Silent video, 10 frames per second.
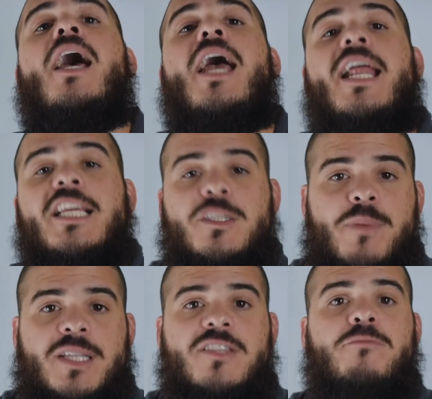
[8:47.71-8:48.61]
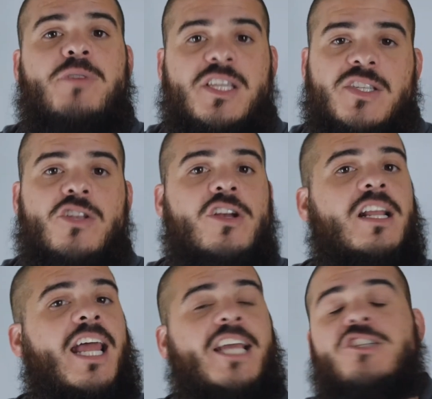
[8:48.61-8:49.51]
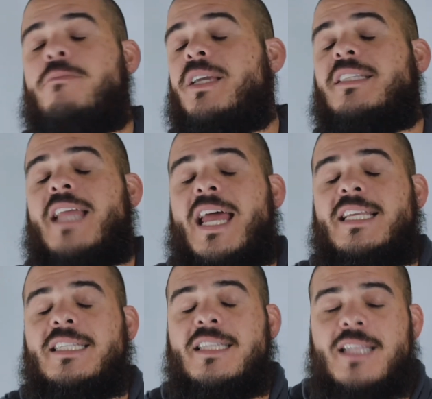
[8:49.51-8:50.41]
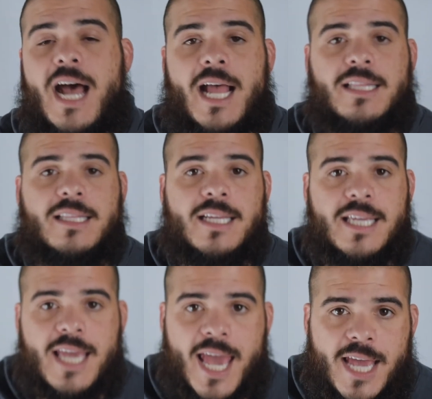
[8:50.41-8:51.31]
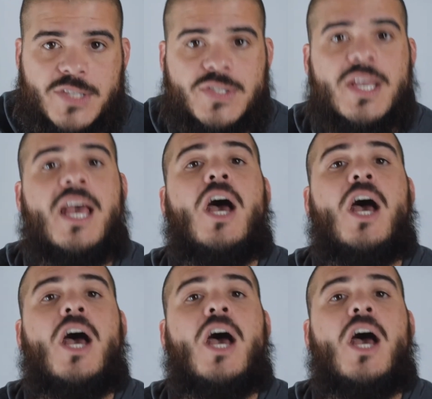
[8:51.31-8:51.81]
an expensive piece in your collection, because that is not the case.